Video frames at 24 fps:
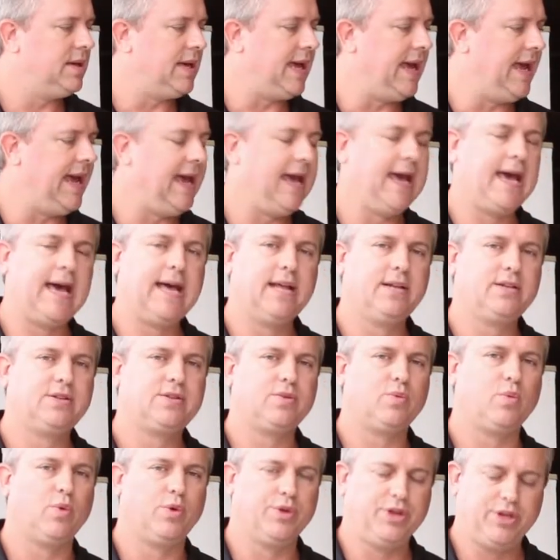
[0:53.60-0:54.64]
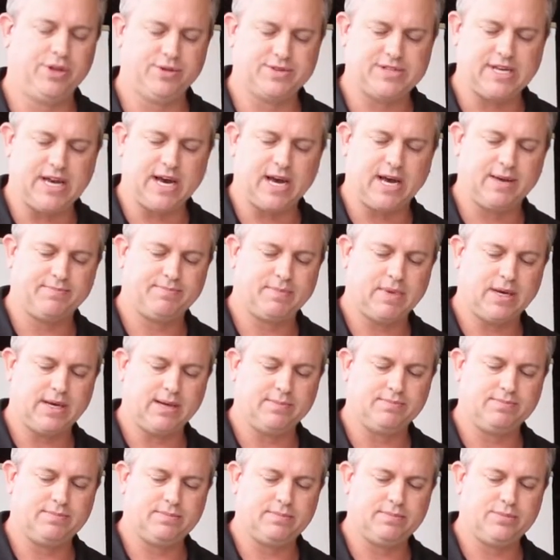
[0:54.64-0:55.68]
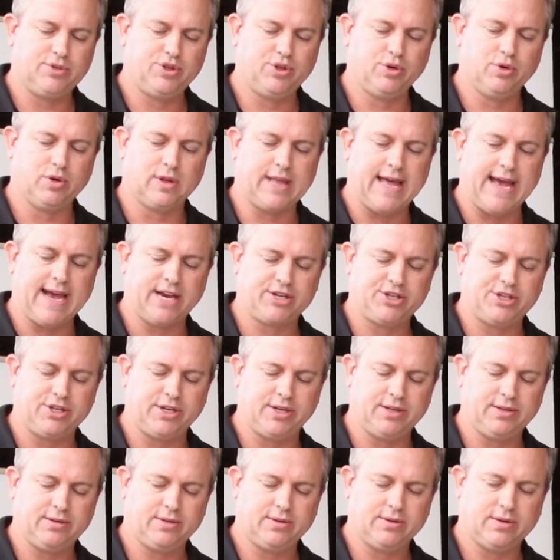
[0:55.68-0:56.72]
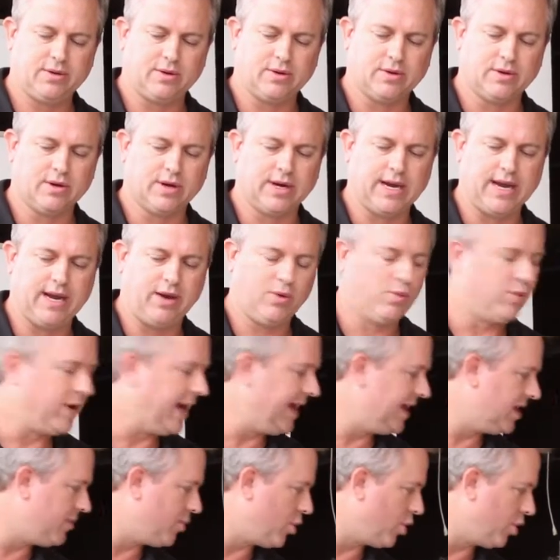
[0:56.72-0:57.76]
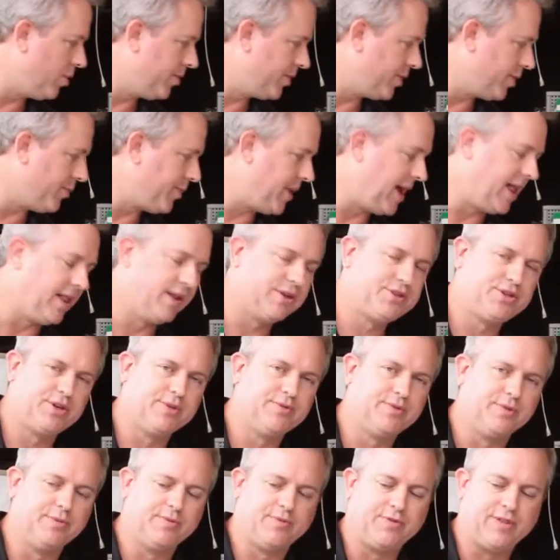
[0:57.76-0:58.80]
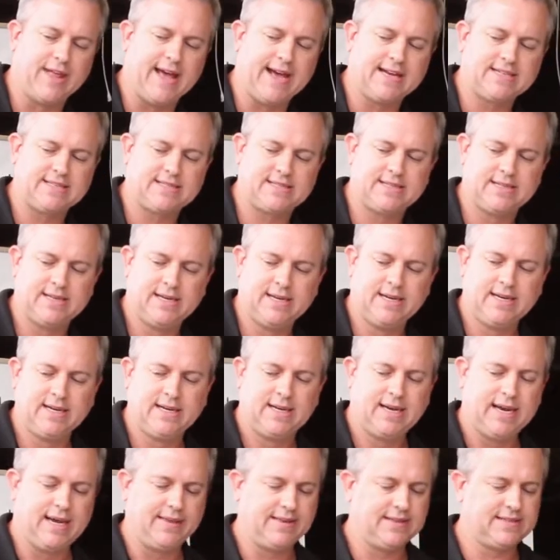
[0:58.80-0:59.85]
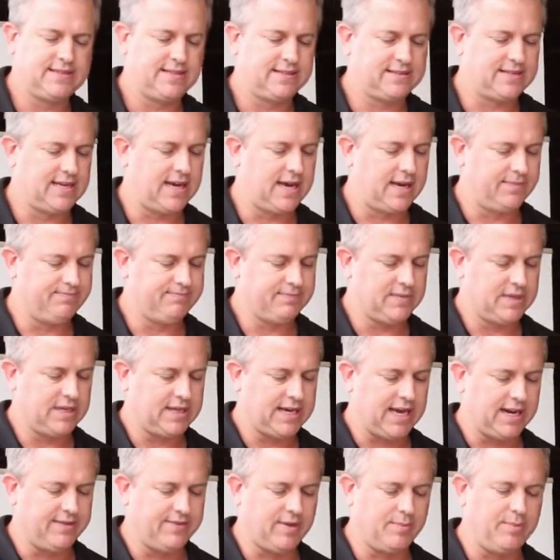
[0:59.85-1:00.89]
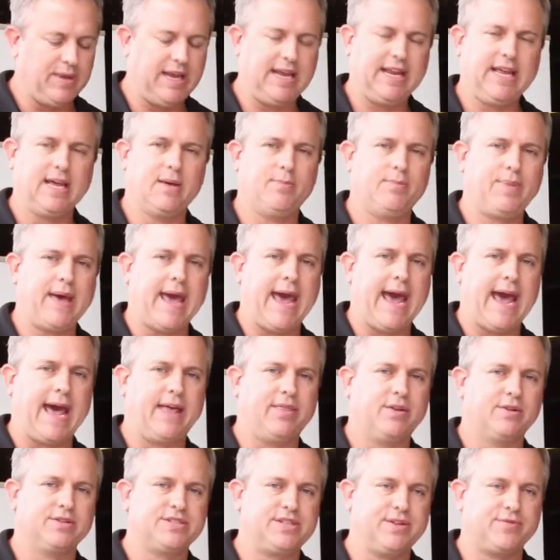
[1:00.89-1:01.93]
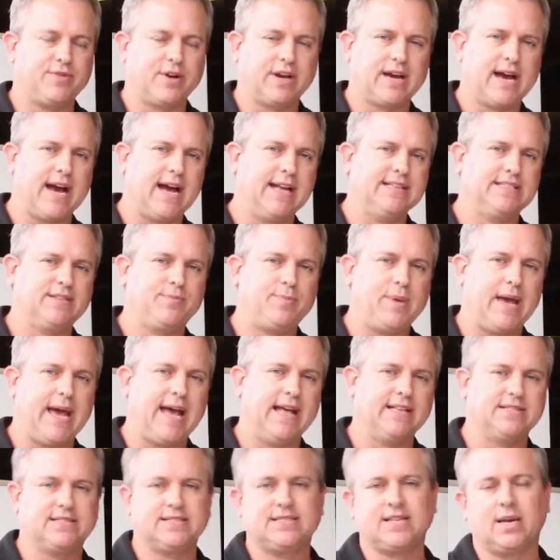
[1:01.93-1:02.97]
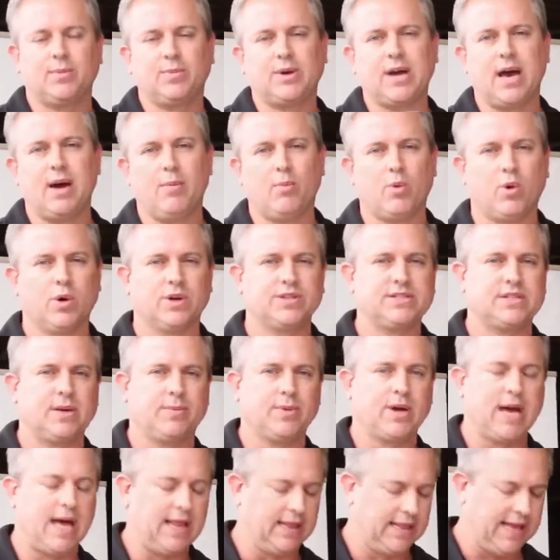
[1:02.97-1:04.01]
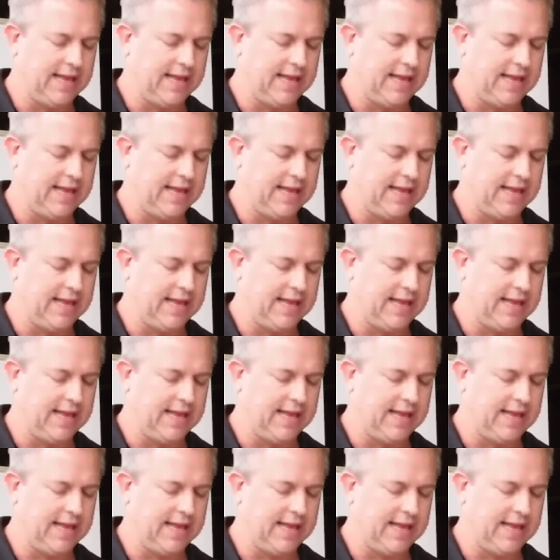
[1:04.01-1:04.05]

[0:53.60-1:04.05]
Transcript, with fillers: and we'll use a dual action or a random orbital polisher from Flex, and this is a kind of a medium pad. There's different kinds of pads, some cut more, some cut